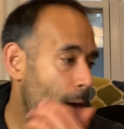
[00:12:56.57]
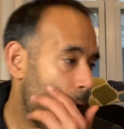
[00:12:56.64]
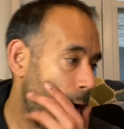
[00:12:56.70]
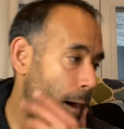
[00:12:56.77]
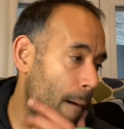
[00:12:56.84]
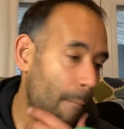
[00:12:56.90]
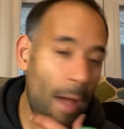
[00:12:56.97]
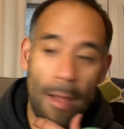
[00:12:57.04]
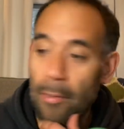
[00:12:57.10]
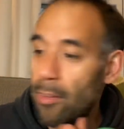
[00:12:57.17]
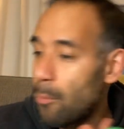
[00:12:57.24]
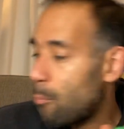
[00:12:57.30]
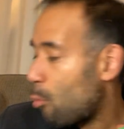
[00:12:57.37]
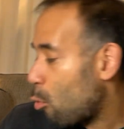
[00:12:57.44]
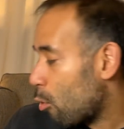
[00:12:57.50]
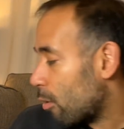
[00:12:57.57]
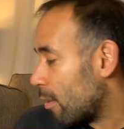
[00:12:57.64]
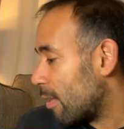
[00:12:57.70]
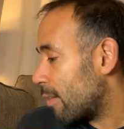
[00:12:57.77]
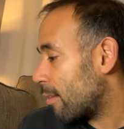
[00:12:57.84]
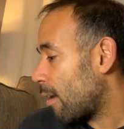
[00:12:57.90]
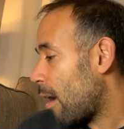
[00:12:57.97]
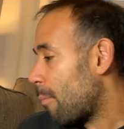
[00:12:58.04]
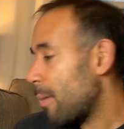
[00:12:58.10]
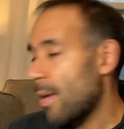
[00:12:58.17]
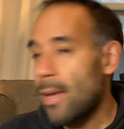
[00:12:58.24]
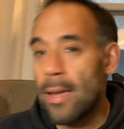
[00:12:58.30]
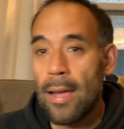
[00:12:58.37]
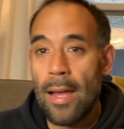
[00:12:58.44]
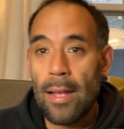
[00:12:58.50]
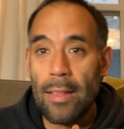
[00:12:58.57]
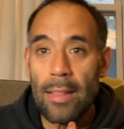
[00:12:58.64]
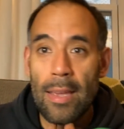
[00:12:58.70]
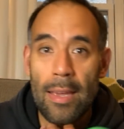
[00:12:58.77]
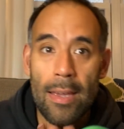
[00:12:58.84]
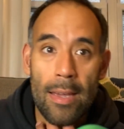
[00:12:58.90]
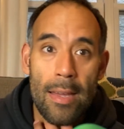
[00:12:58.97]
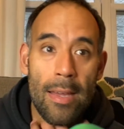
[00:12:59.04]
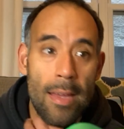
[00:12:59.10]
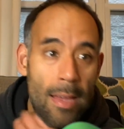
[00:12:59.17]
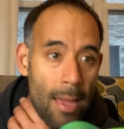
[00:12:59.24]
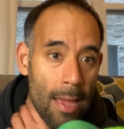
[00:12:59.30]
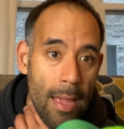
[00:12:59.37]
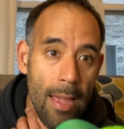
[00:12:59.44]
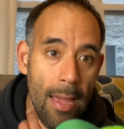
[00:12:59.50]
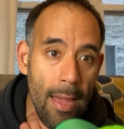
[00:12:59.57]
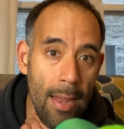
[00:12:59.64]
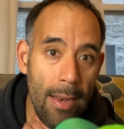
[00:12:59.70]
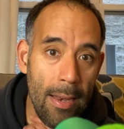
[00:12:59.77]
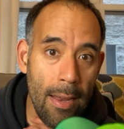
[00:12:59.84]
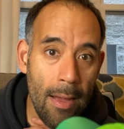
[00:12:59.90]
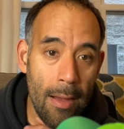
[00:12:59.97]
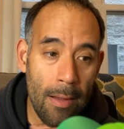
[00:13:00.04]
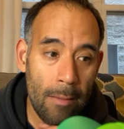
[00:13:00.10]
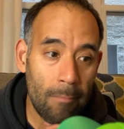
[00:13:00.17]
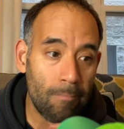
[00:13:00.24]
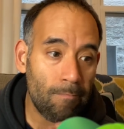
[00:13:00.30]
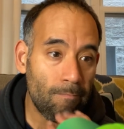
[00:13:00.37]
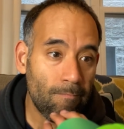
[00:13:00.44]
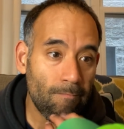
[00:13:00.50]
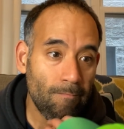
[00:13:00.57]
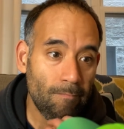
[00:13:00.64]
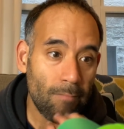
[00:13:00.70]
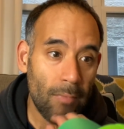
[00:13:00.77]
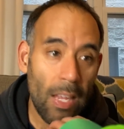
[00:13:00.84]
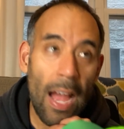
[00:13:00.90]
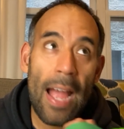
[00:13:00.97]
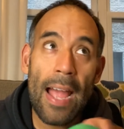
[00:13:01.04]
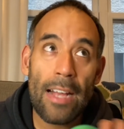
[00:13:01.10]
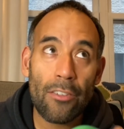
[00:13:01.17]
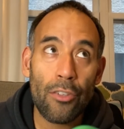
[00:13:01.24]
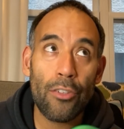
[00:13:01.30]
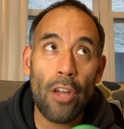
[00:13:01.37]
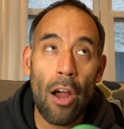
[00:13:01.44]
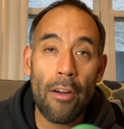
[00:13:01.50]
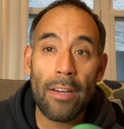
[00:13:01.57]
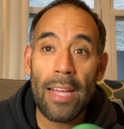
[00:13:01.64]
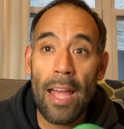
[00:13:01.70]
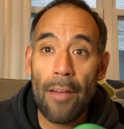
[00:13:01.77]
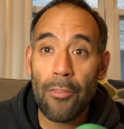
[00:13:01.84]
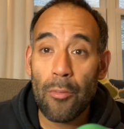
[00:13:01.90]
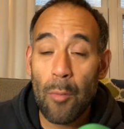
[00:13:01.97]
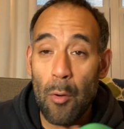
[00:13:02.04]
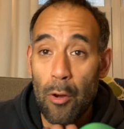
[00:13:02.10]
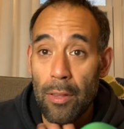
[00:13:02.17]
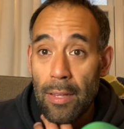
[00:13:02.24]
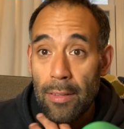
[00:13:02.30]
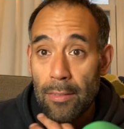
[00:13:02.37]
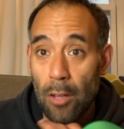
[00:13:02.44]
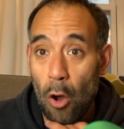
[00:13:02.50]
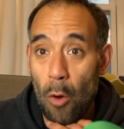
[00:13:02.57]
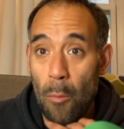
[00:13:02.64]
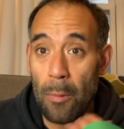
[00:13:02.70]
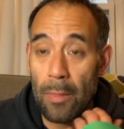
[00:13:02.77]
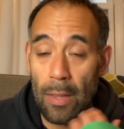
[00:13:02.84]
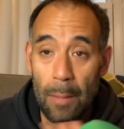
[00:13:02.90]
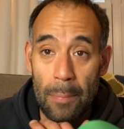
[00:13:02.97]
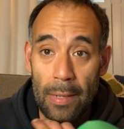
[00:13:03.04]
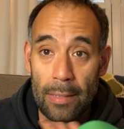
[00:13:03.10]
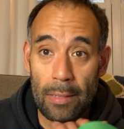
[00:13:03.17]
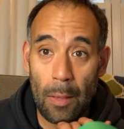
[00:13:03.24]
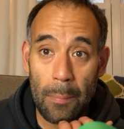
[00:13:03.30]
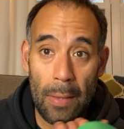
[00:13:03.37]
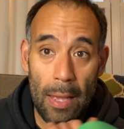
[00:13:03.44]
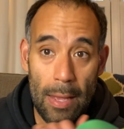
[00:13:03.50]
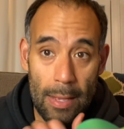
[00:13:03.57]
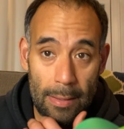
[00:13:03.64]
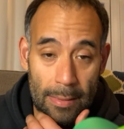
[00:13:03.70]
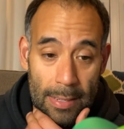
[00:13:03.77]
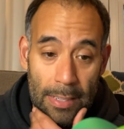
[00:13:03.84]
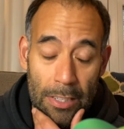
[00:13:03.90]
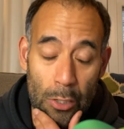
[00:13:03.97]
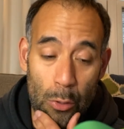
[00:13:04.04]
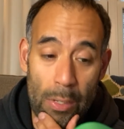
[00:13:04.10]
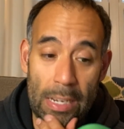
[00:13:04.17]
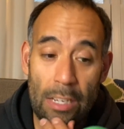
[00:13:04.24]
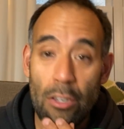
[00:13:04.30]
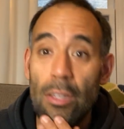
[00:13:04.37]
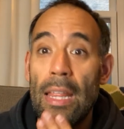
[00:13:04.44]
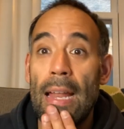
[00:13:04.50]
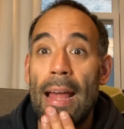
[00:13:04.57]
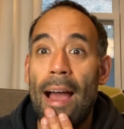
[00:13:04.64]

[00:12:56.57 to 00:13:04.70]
I have some more of these coming, I think, and I actually already have some more of these to open that I picked up at C2E2 that I